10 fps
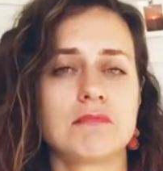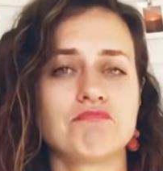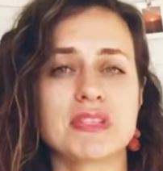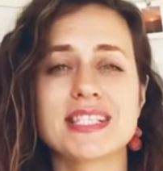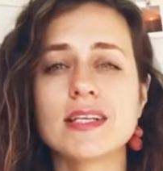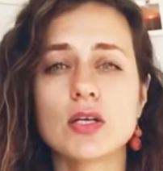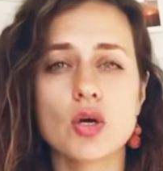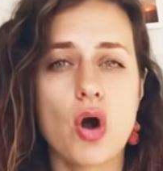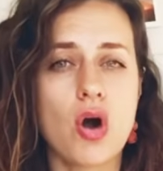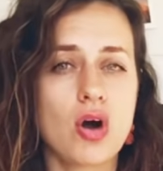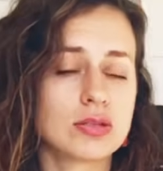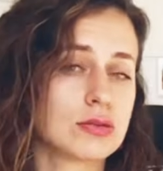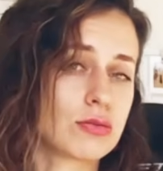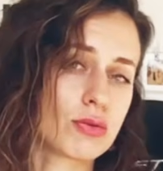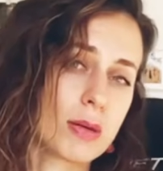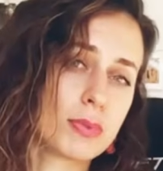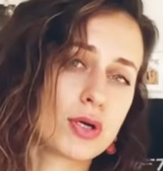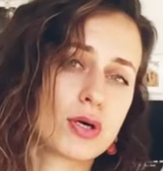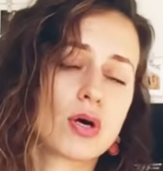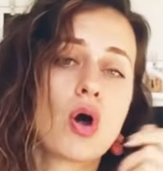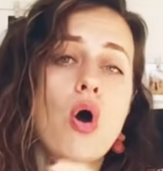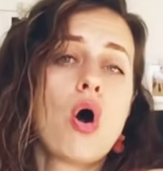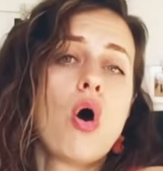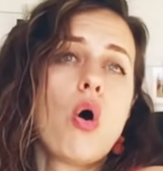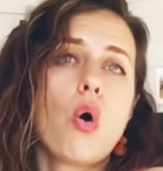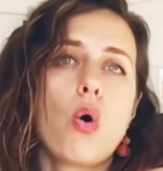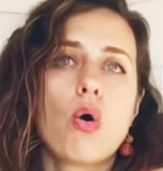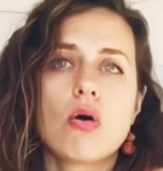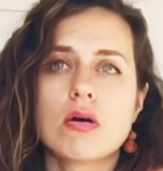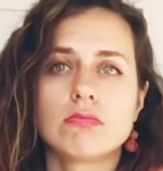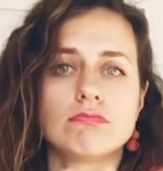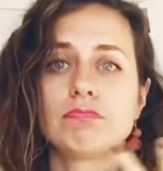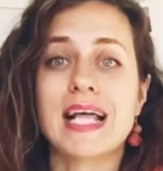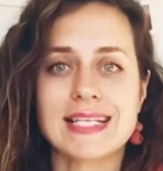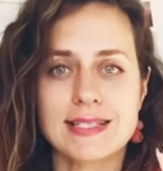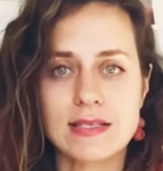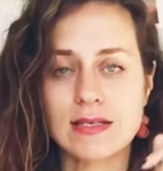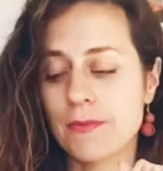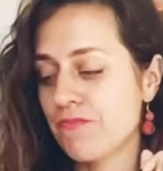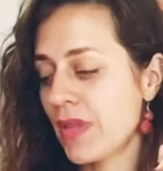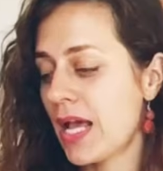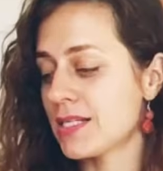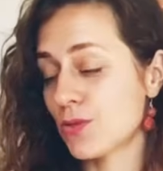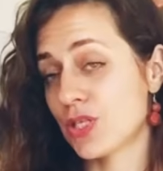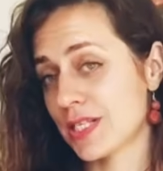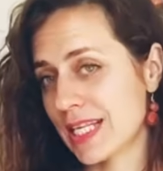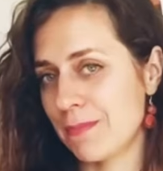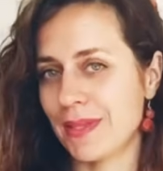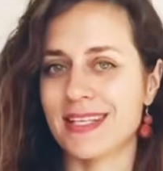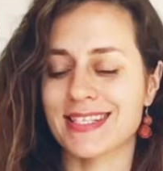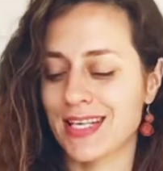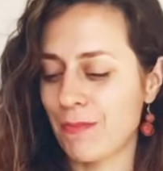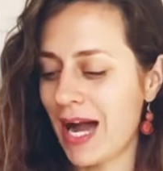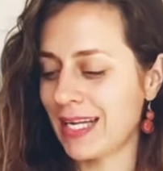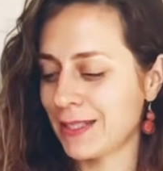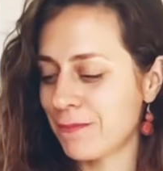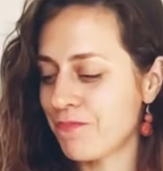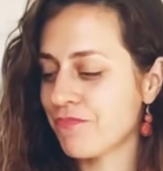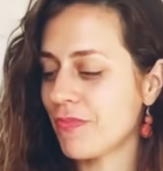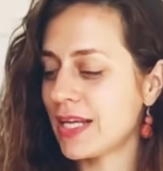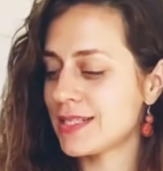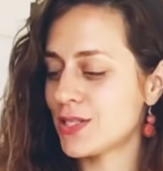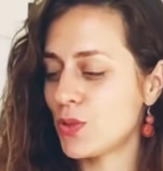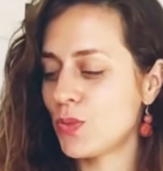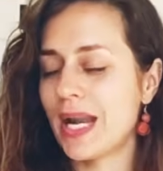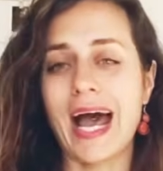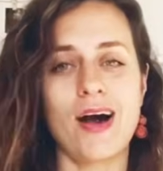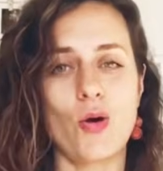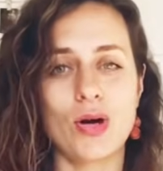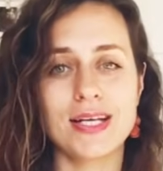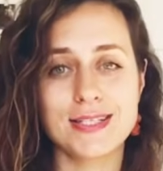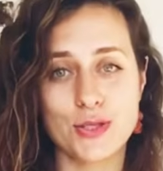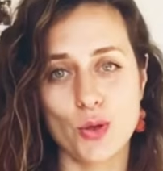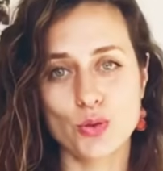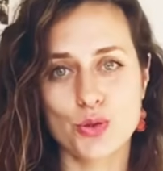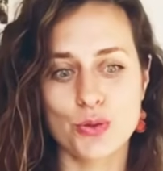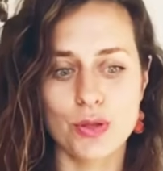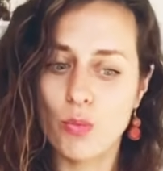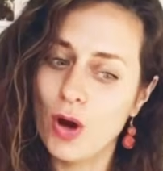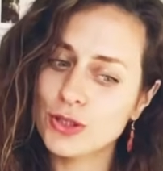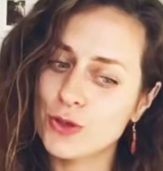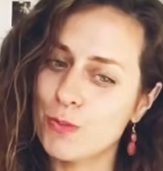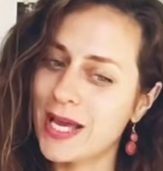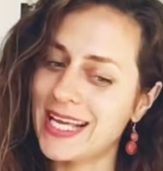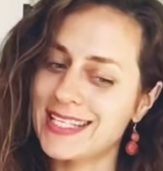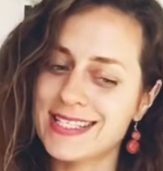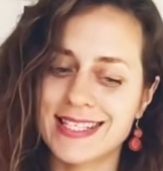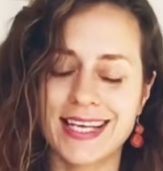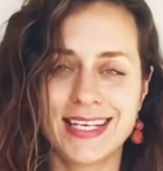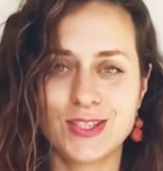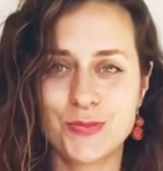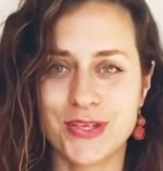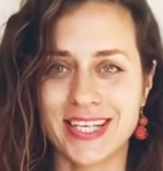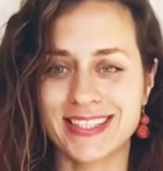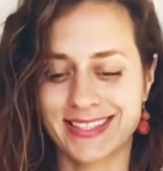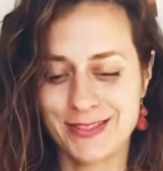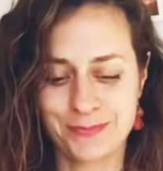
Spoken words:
silicone, rubber or plastic. So just keep this in mind. So now let's go to the water-based lubricant.